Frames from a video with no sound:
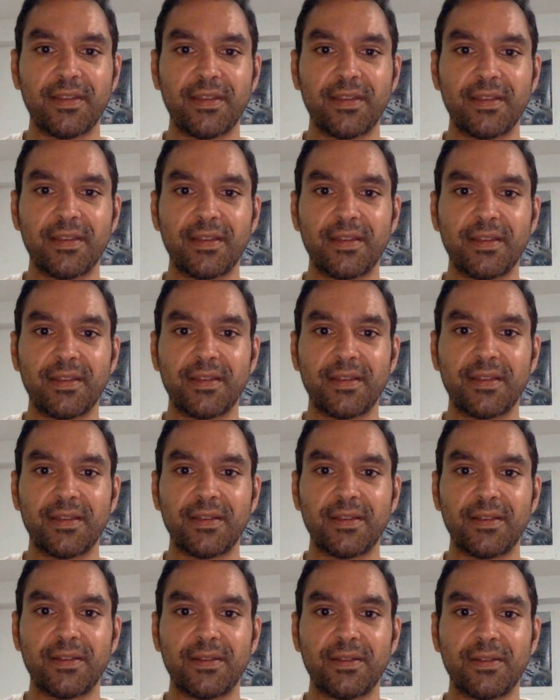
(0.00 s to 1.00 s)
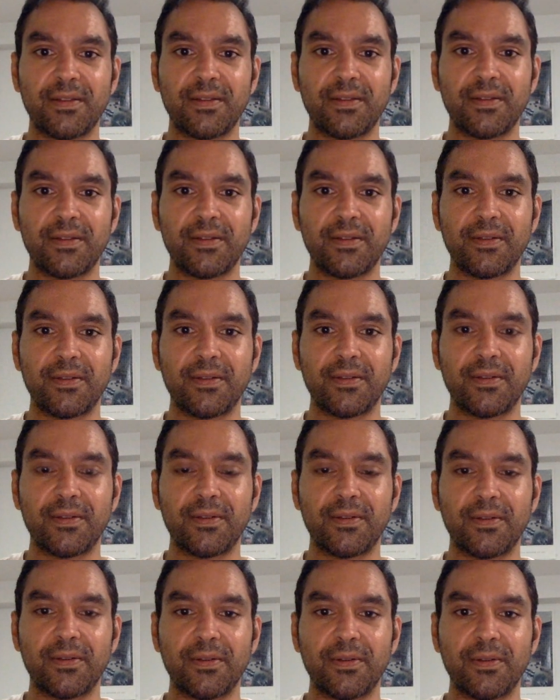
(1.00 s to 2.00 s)

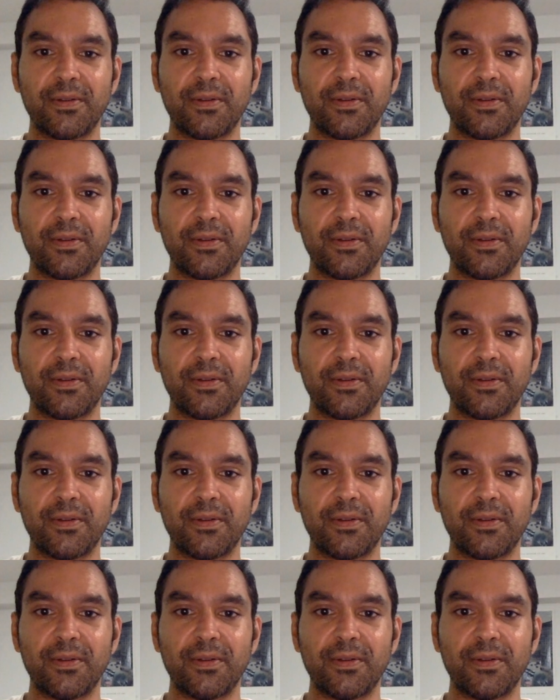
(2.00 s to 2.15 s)
(no one is talking)